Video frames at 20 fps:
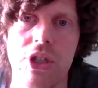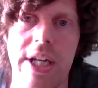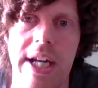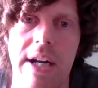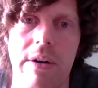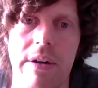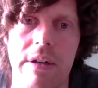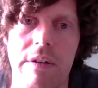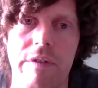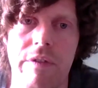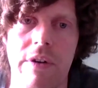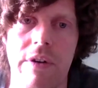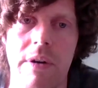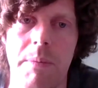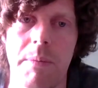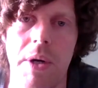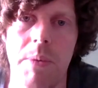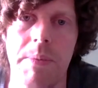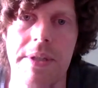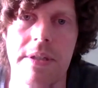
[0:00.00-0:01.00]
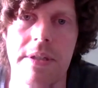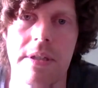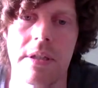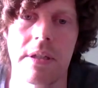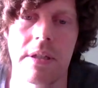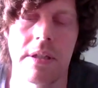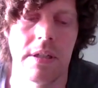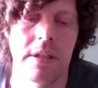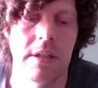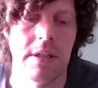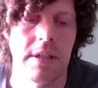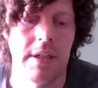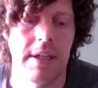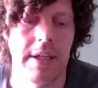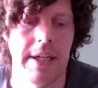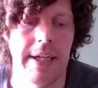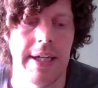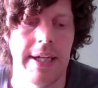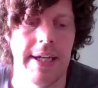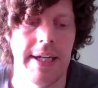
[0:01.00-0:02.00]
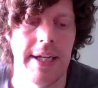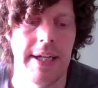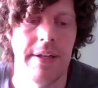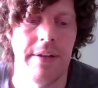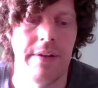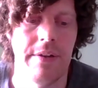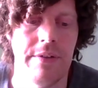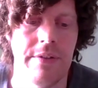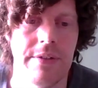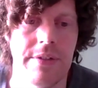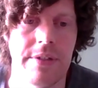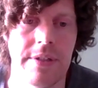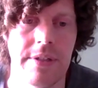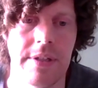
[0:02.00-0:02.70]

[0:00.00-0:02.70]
sharing for a moment and